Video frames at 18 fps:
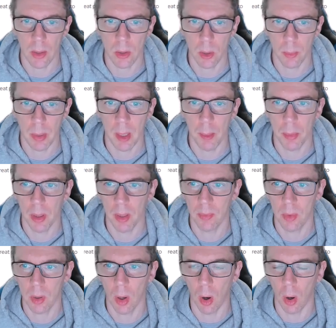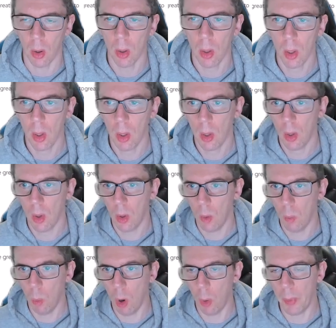So people have got
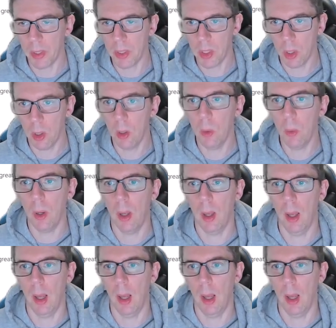what we do,